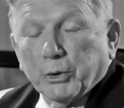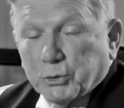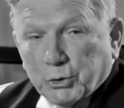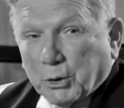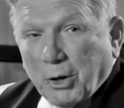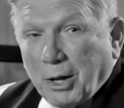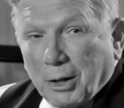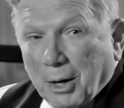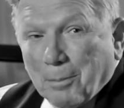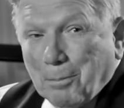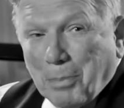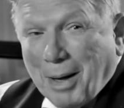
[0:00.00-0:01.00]
we used to call
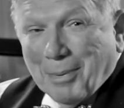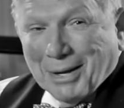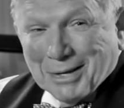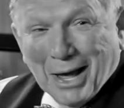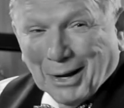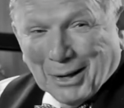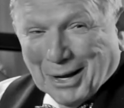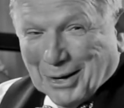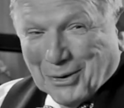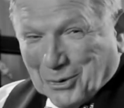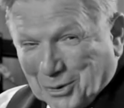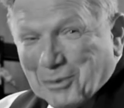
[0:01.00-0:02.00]
her Baba
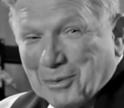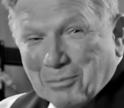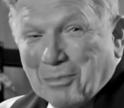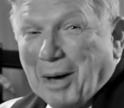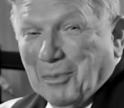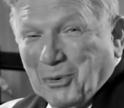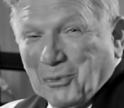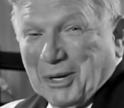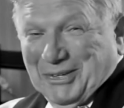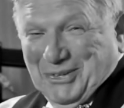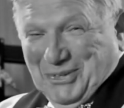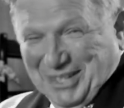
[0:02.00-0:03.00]
Yaga or Mama
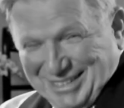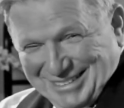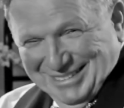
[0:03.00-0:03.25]
Witch.